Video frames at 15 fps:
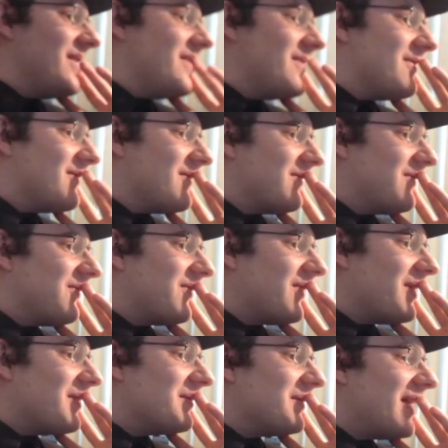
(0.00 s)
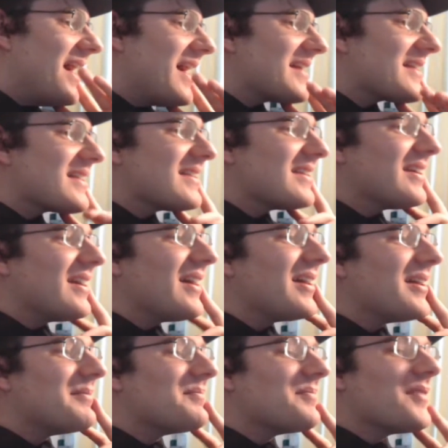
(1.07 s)
from last
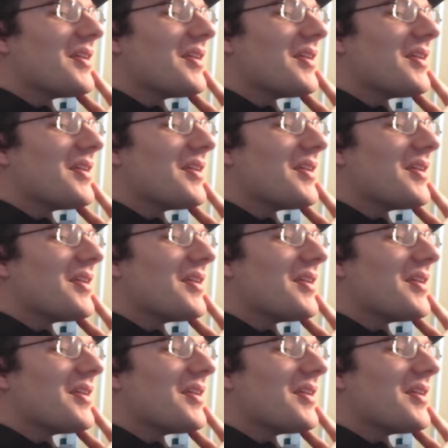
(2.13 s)
time.